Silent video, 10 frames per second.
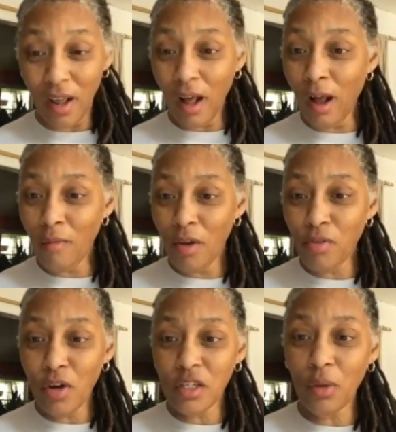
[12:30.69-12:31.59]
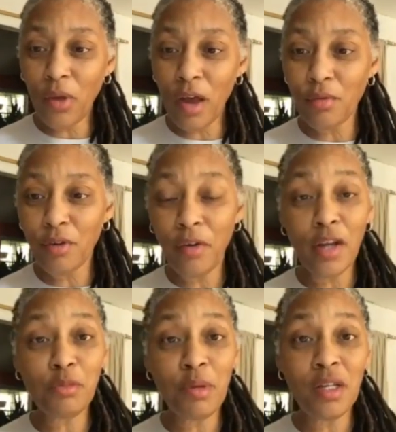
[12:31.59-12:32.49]
Of course, they will have
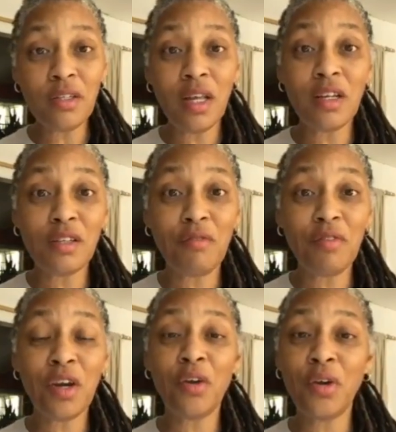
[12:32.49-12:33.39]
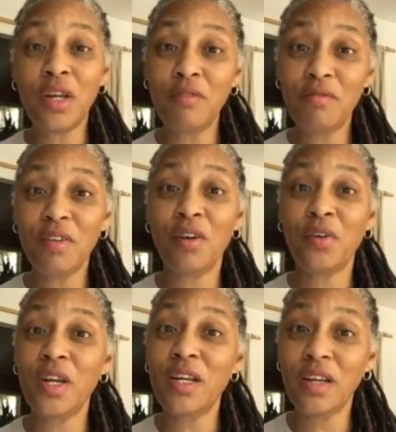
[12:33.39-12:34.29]
refreshments, and it's a very,
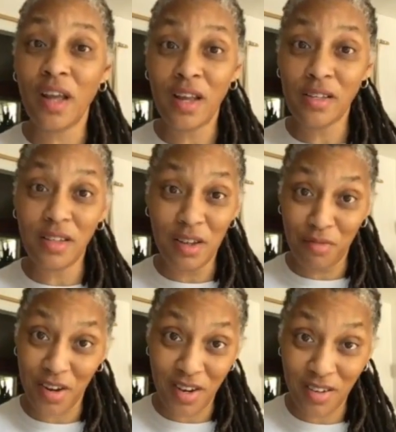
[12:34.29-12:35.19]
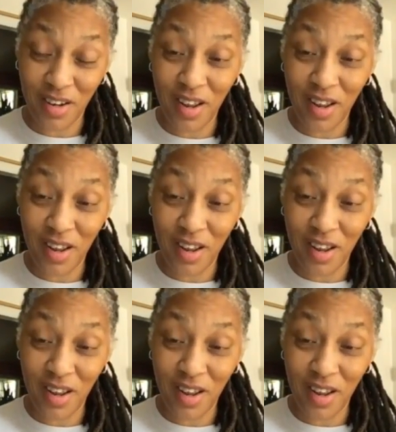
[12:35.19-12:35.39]
very nice event.